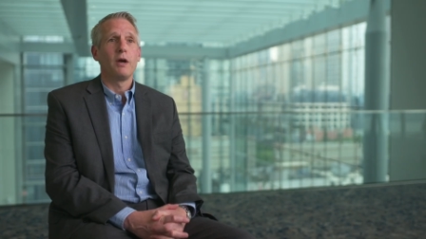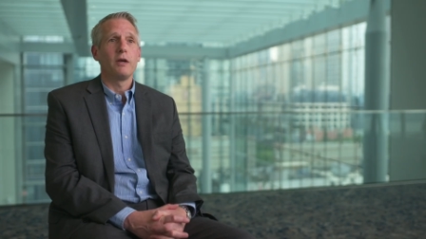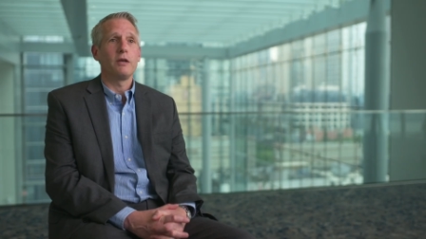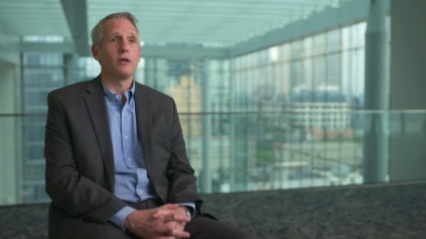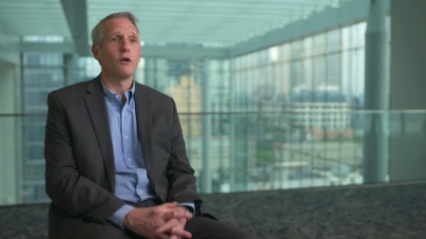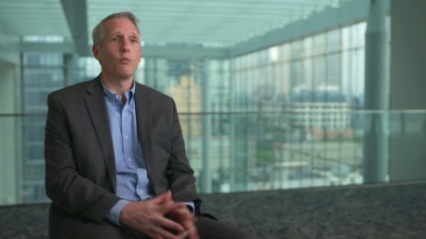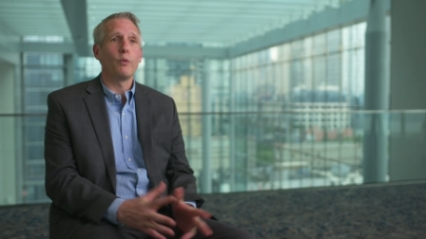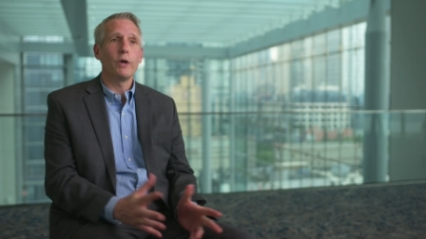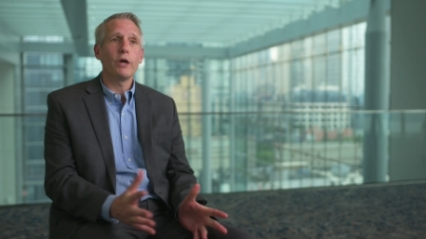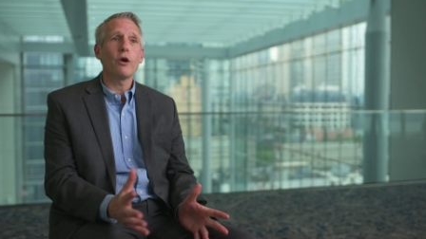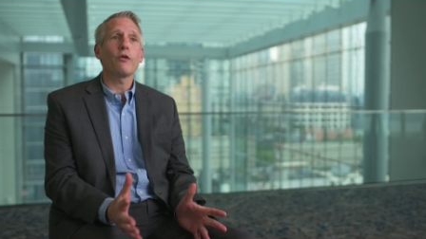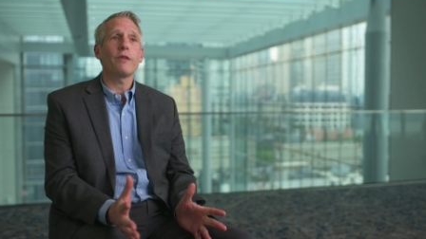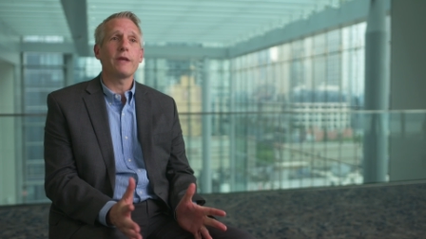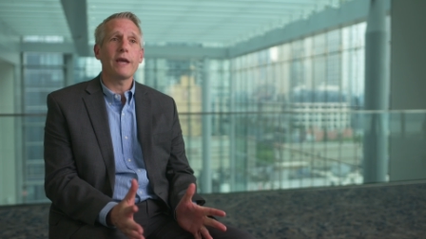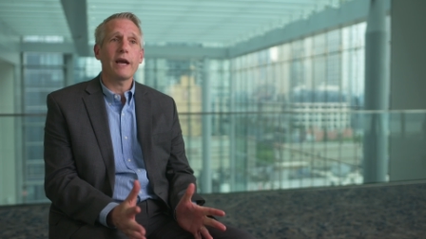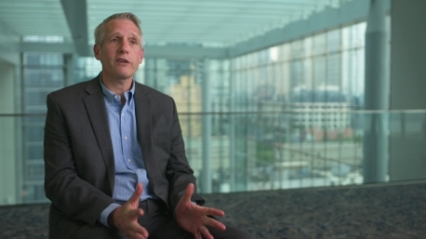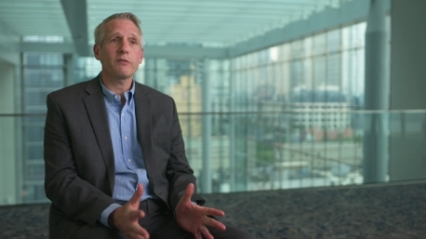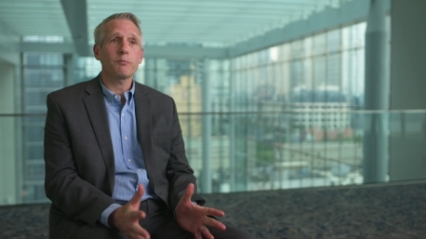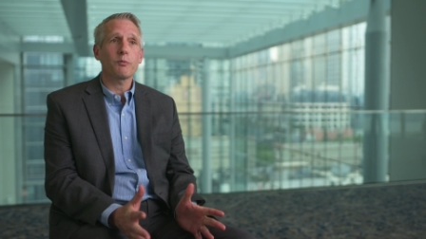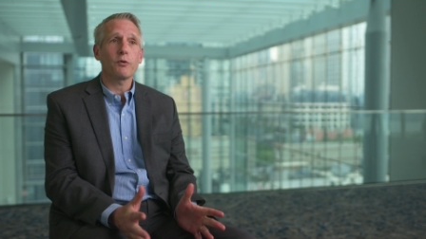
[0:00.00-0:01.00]
you know, we are
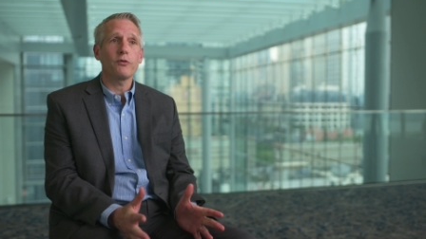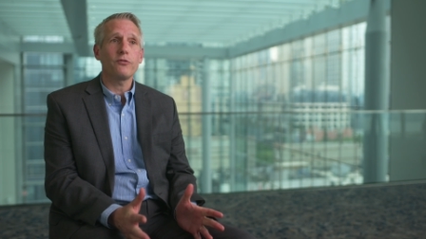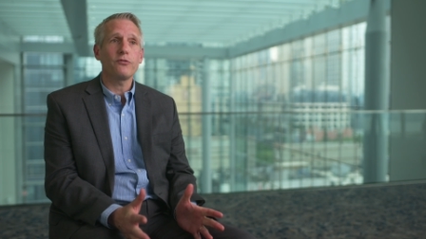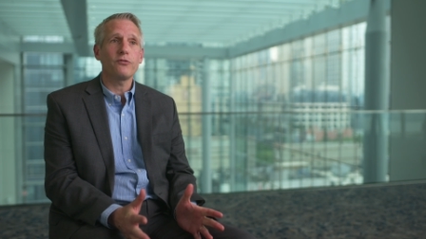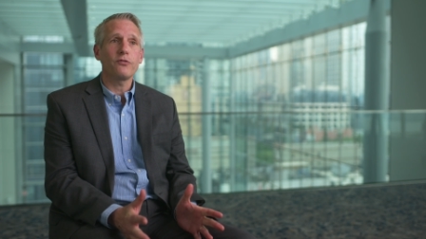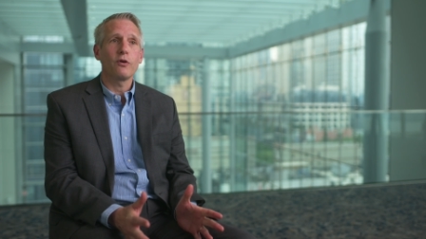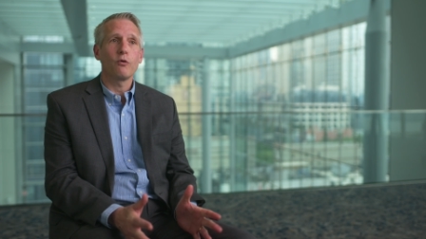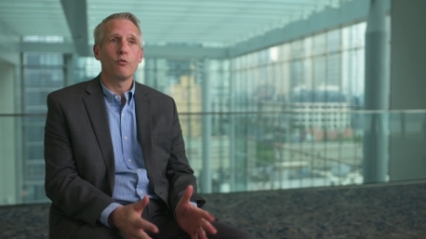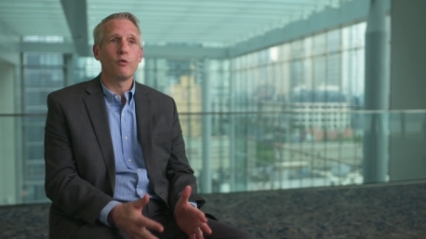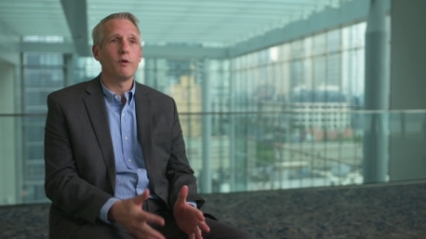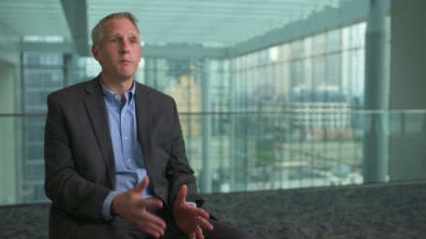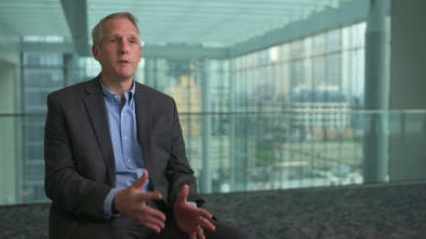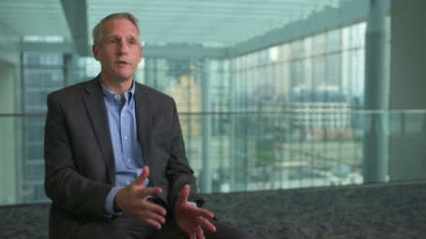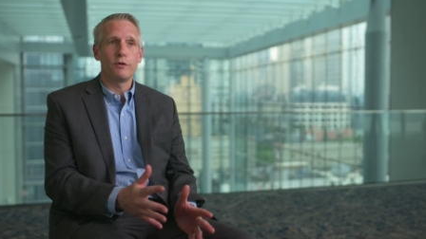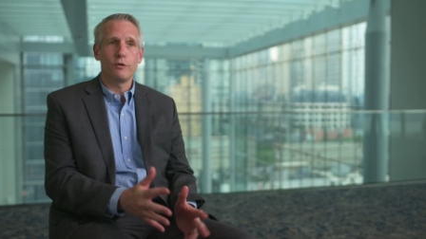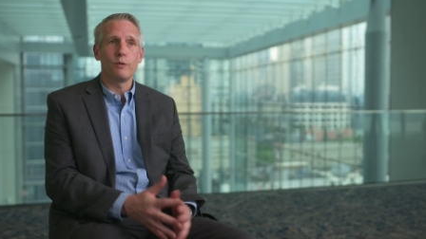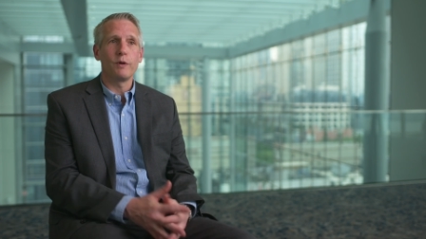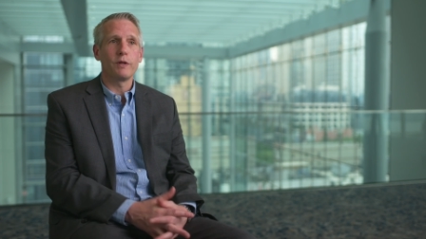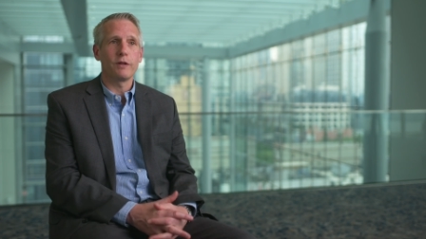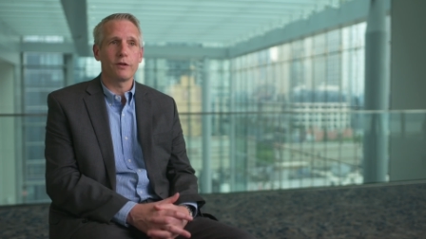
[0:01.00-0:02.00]
the experts. We've been
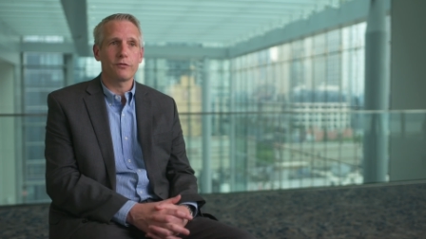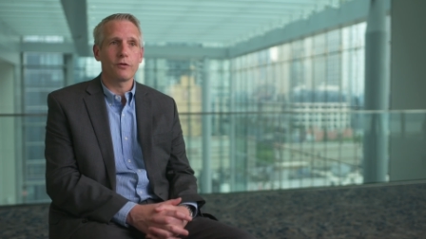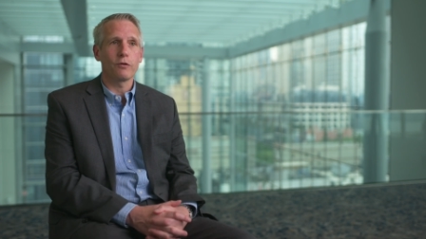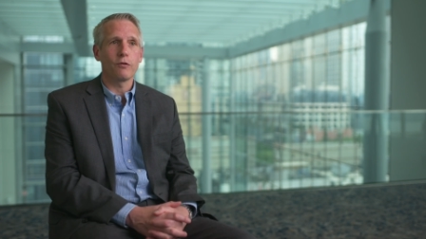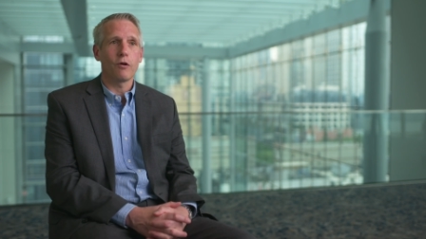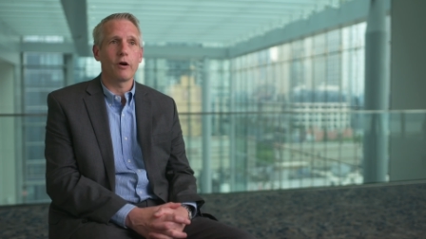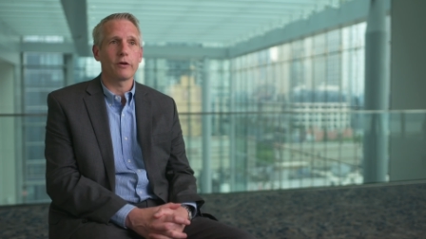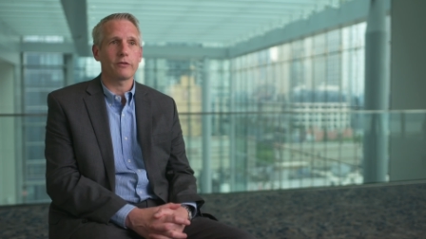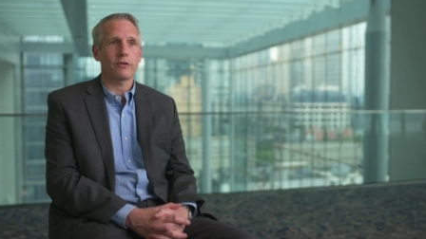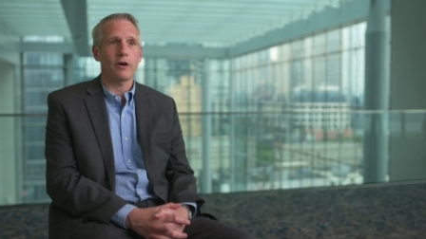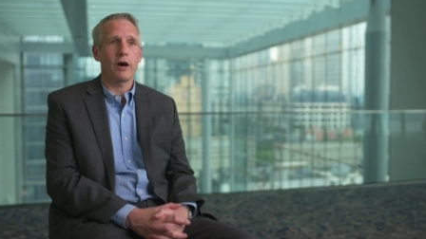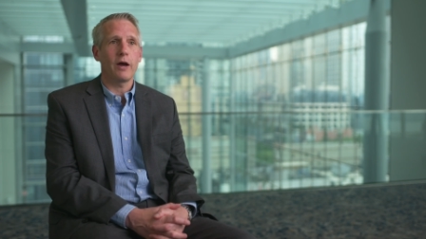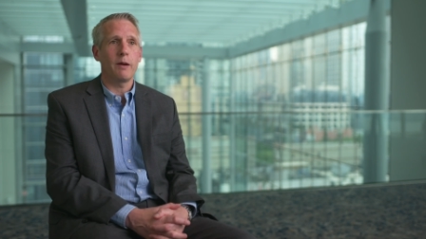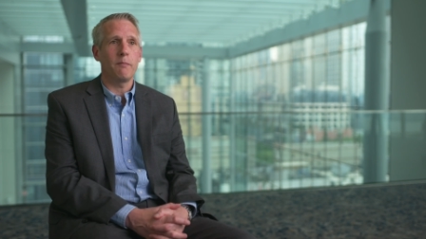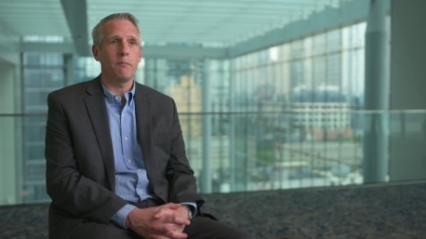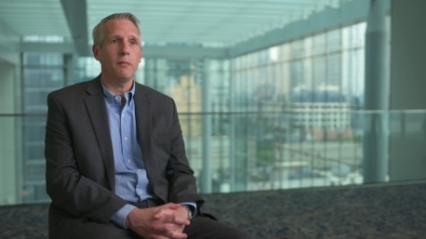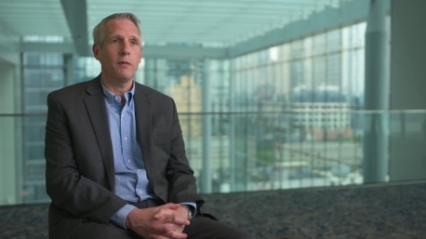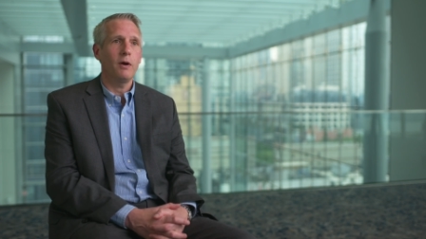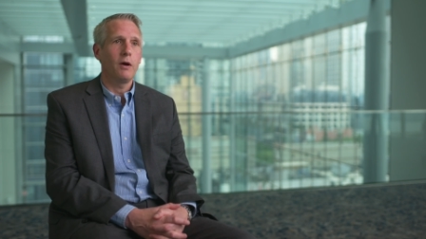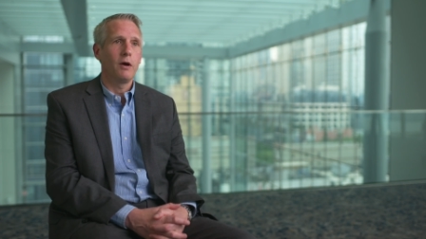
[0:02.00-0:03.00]
doing this a long
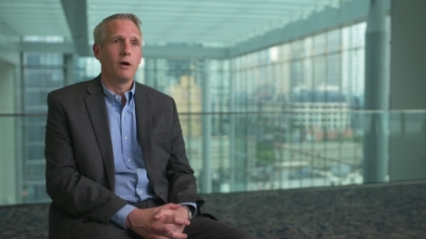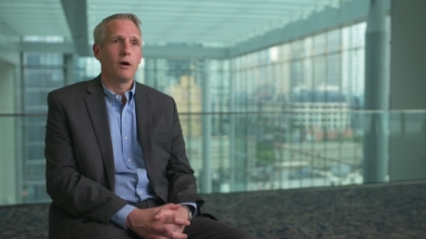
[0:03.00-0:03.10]
time.